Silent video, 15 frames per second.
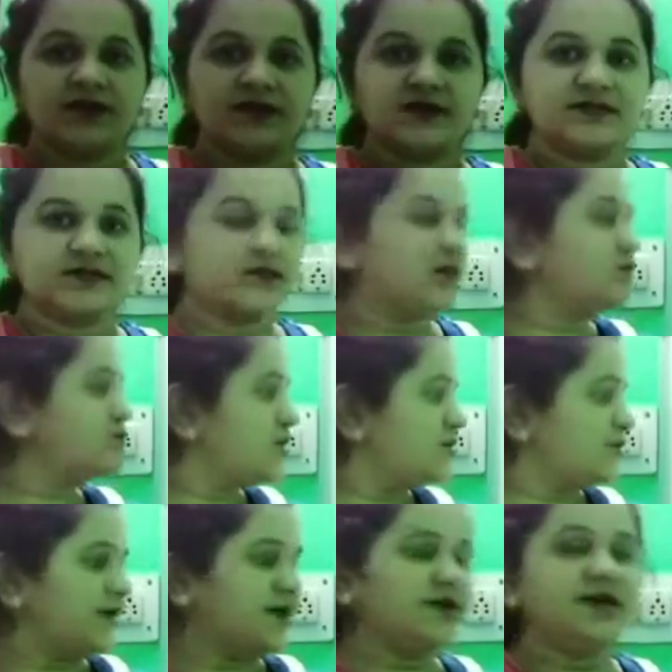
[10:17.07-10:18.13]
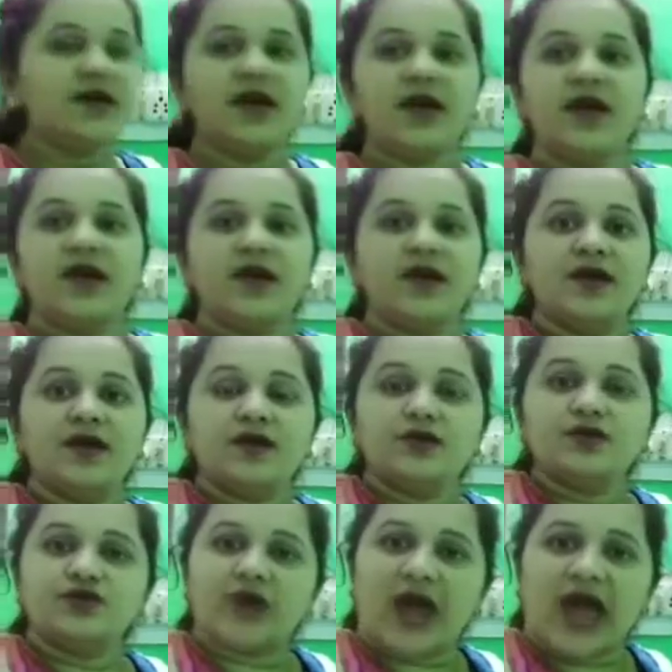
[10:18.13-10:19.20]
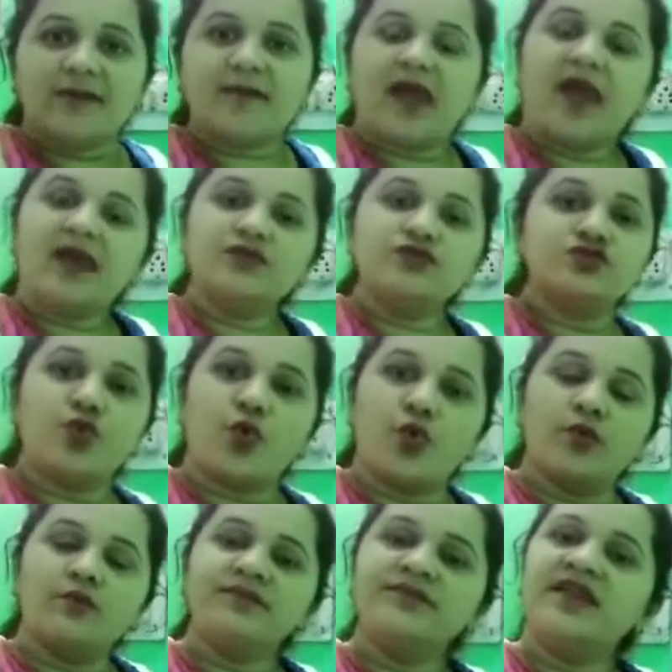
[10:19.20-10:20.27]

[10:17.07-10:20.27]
So now children, RAM and ROM,